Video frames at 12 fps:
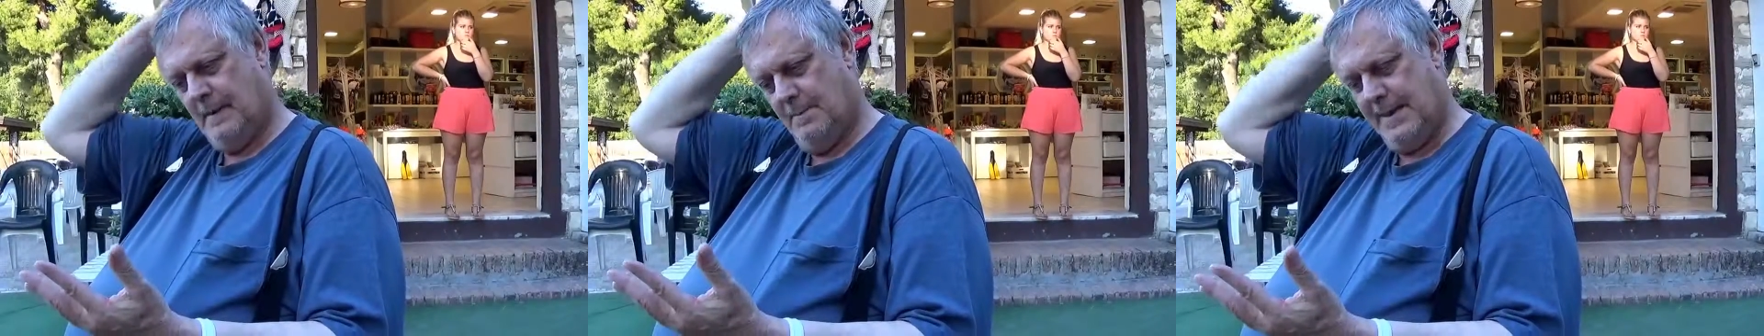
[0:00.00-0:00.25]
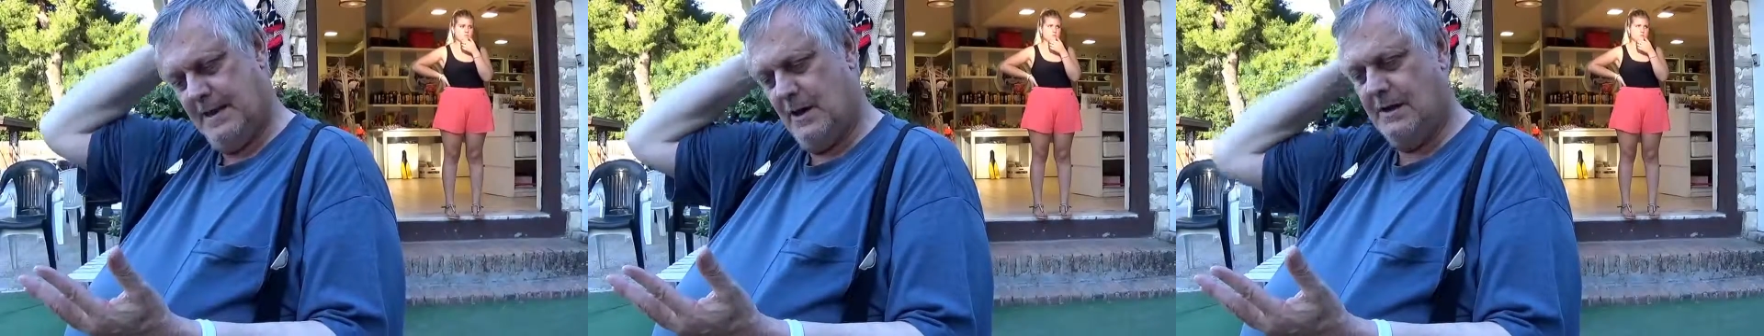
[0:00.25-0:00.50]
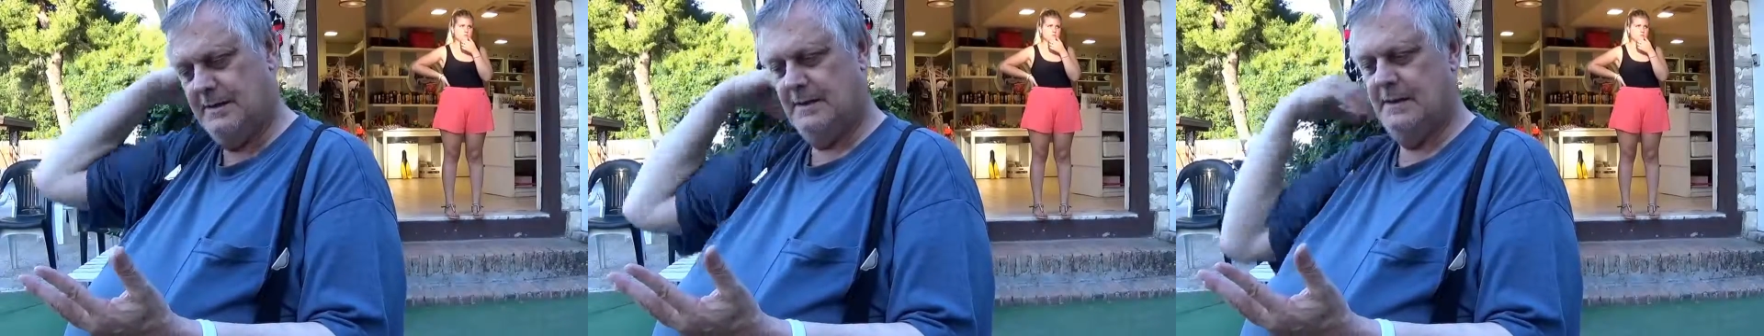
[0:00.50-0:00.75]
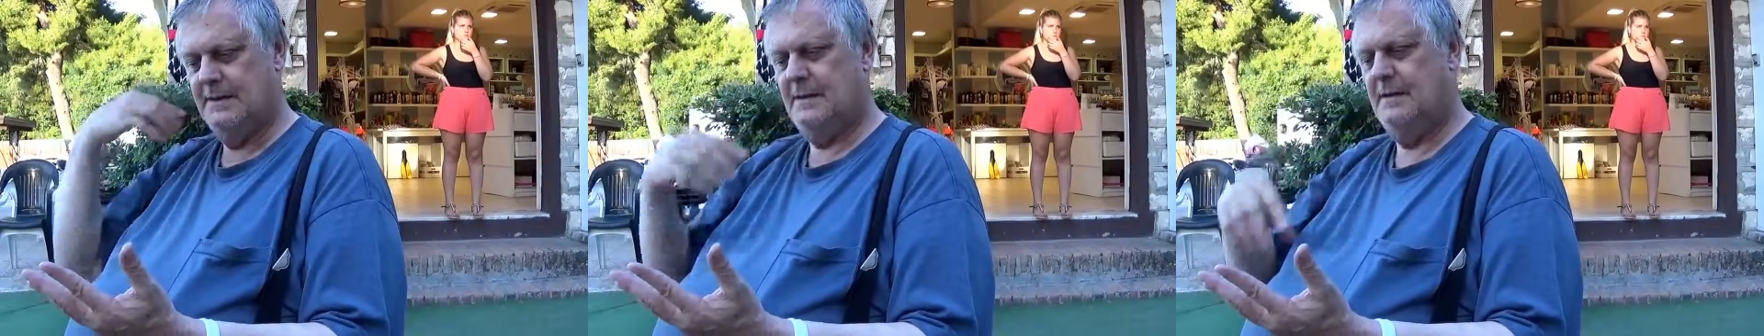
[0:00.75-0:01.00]
been on
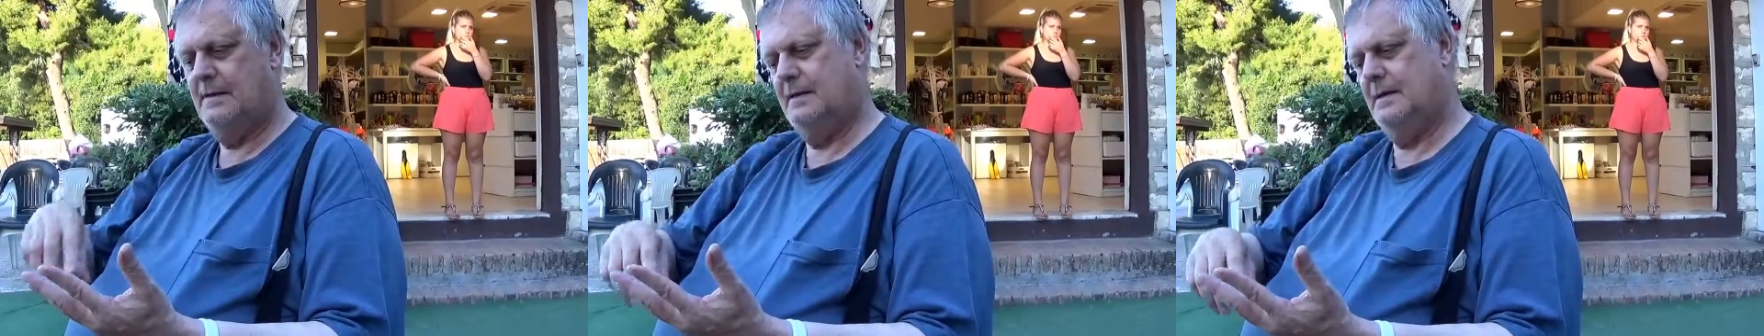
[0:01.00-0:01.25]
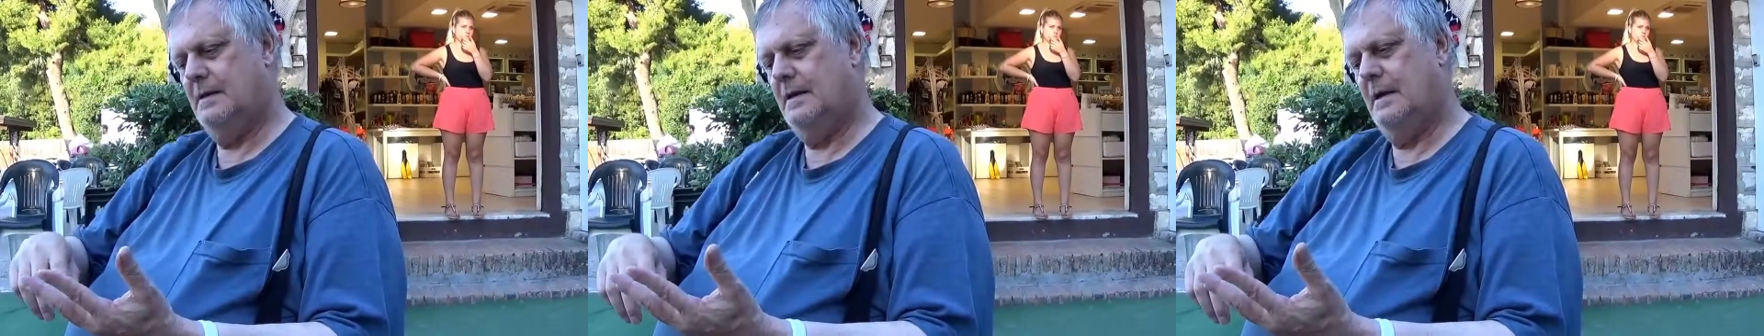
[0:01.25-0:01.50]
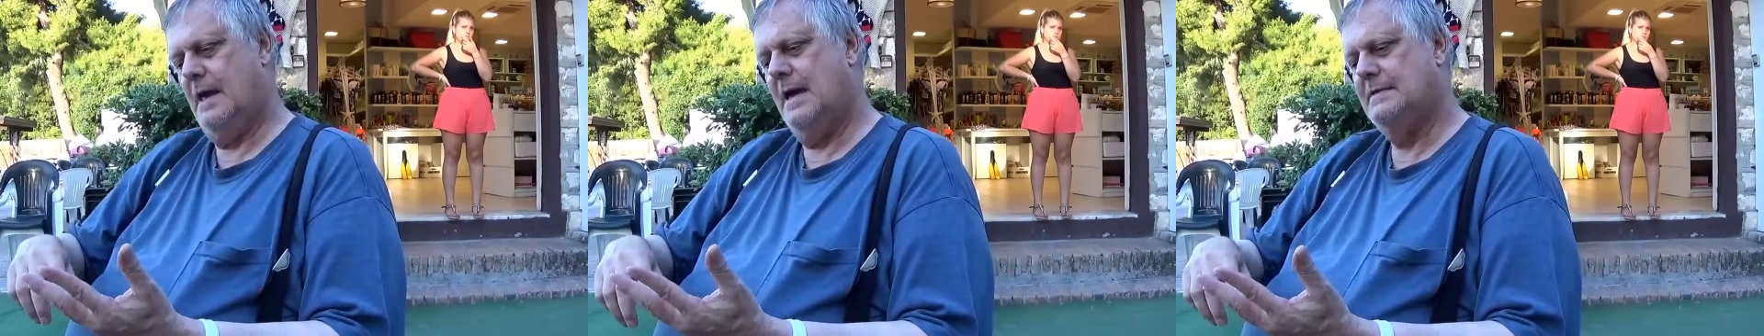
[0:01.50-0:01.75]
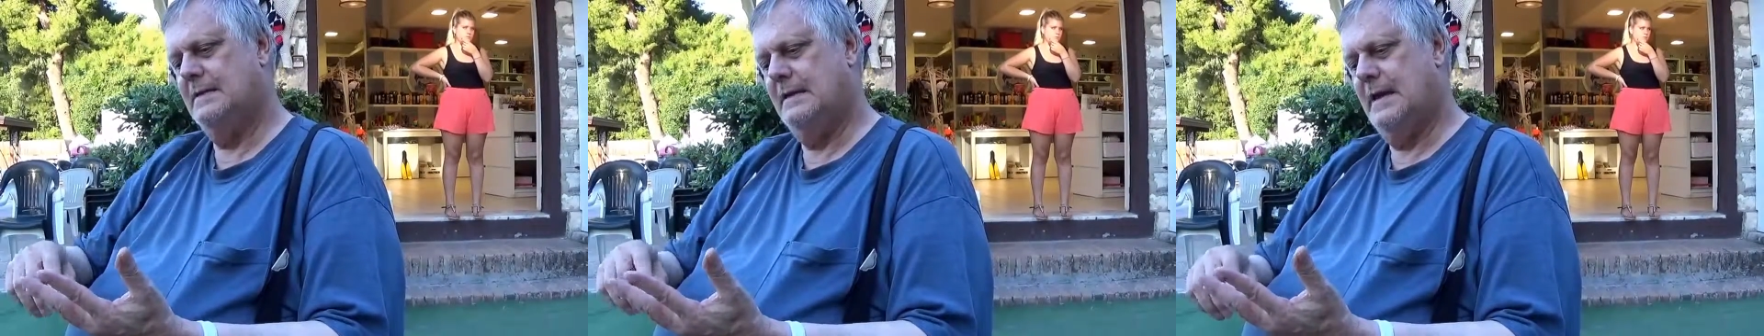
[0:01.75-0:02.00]

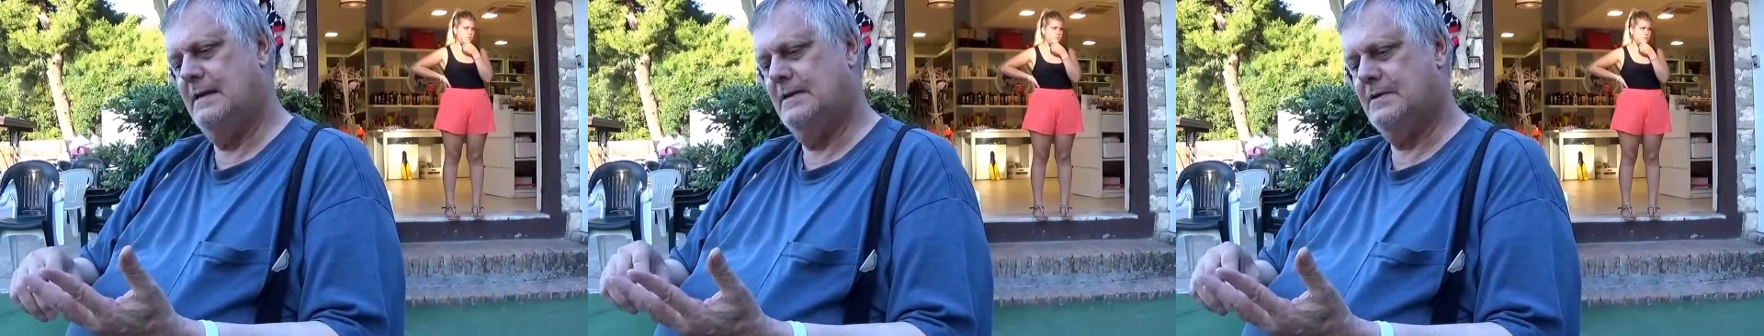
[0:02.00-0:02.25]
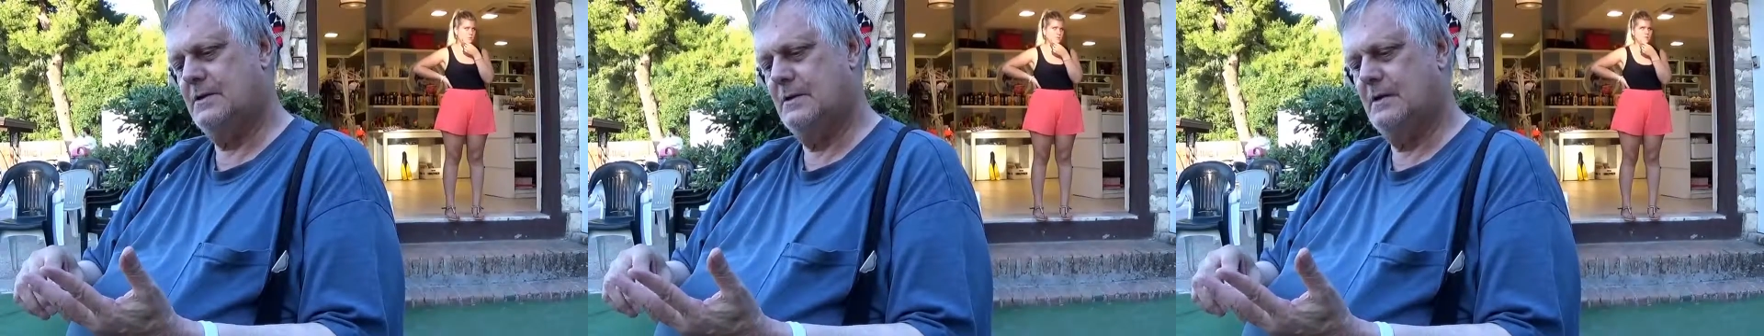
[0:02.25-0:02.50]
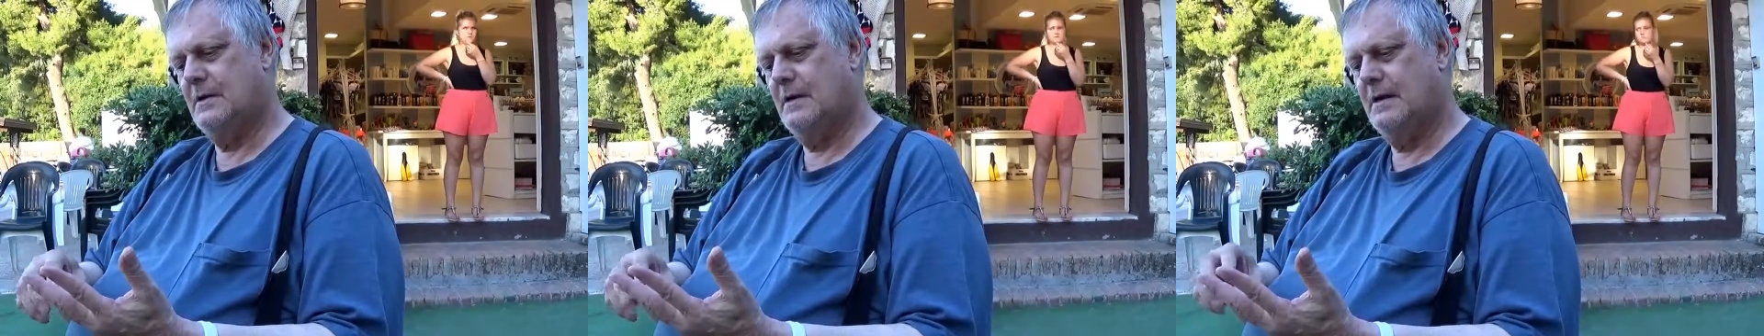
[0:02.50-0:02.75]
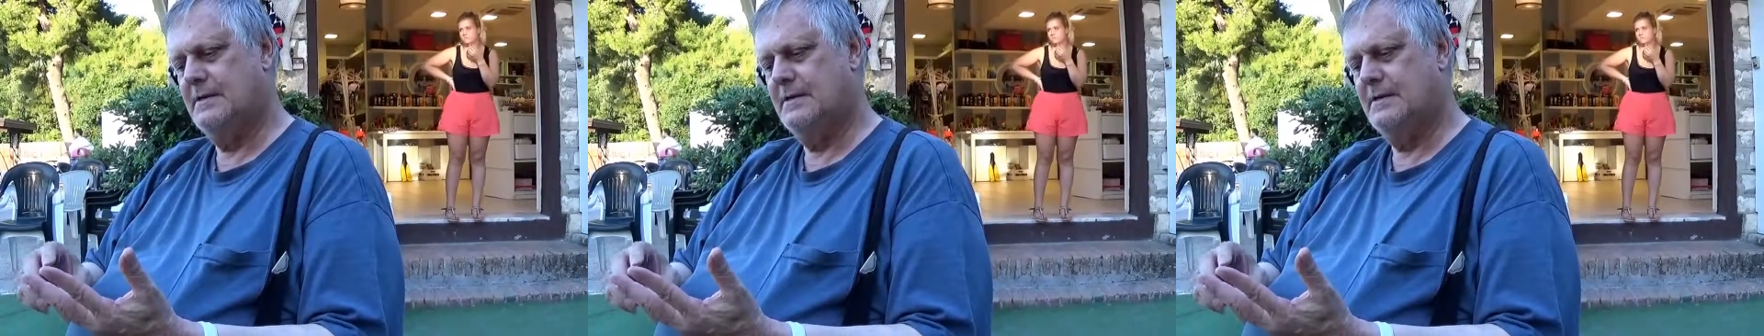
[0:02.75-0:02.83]
as an editor,